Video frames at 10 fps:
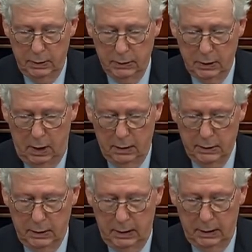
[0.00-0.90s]

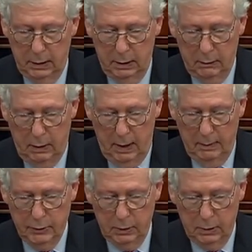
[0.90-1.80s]
assaults, and gun
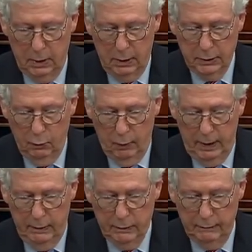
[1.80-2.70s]
crimes are causing
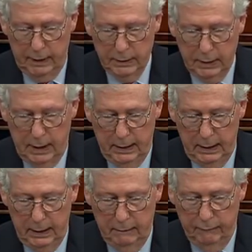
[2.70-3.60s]
waves of anxiety
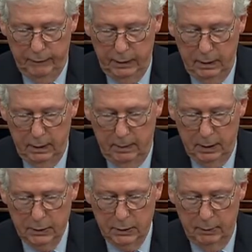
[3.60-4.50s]
and fear
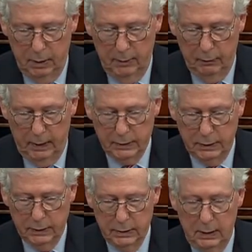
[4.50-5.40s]
among suburban
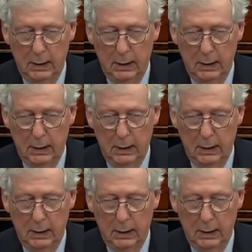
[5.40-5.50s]
residents